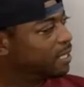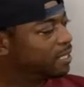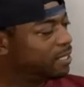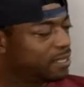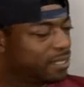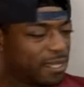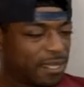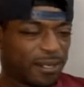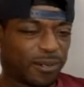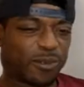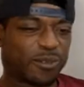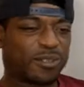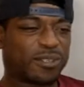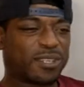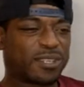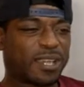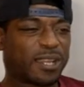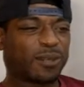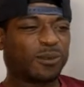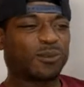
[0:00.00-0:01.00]
Like
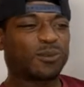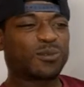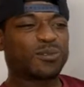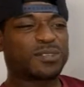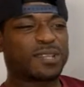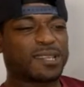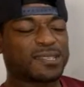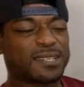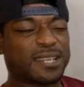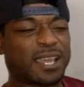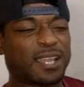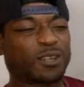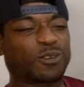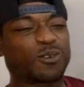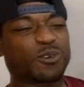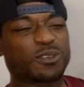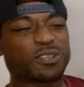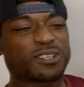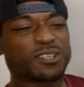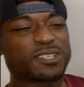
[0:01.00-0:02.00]
that's
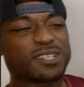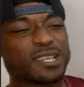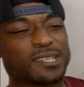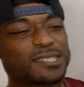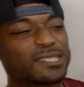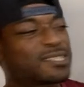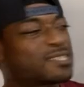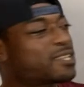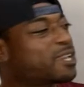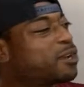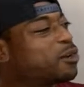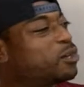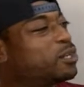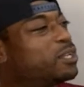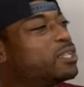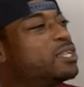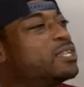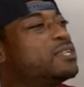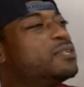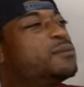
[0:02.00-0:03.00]
not going to
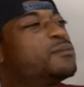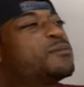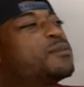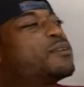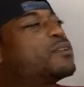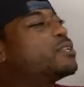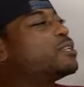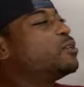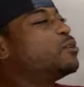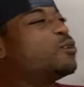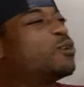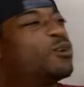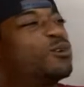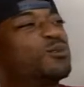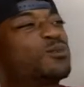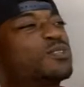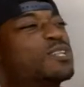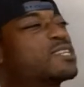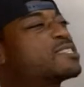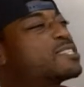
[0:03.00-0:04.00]
necessarily,
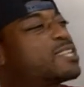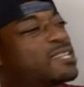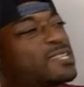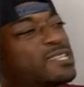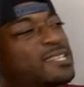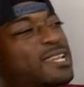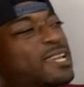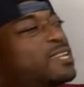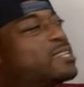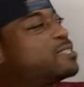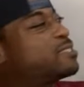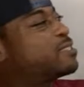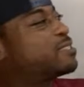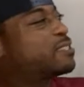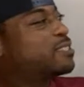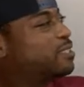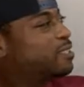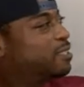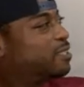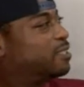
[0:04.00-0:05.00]

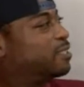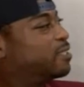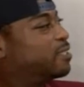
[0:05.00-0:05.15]
that's